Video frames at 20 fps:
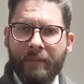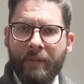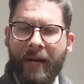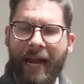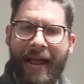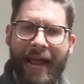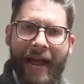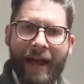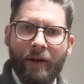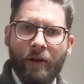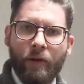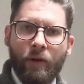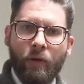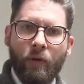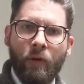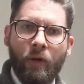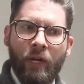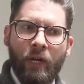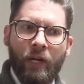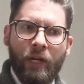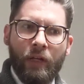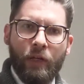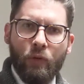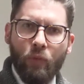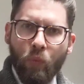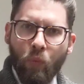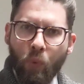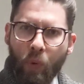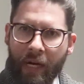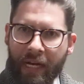But how do
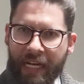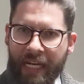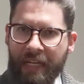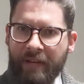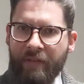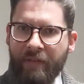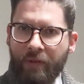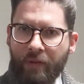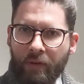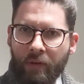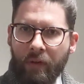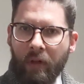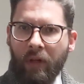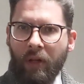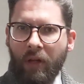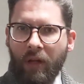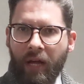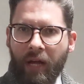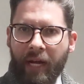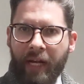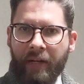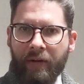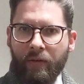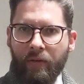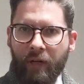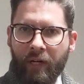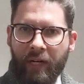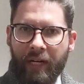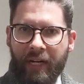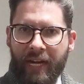you weave your line
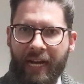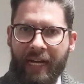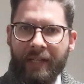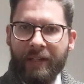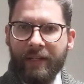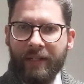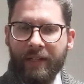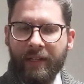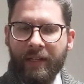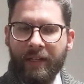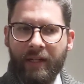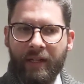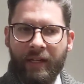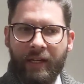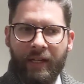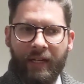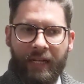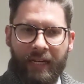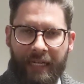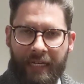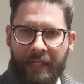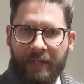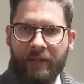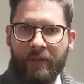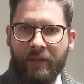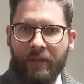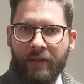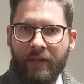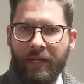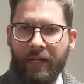or connect it
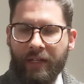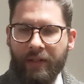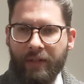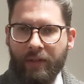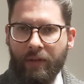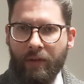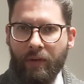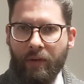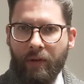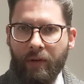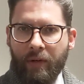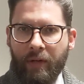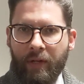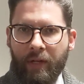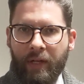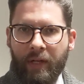into the next chord?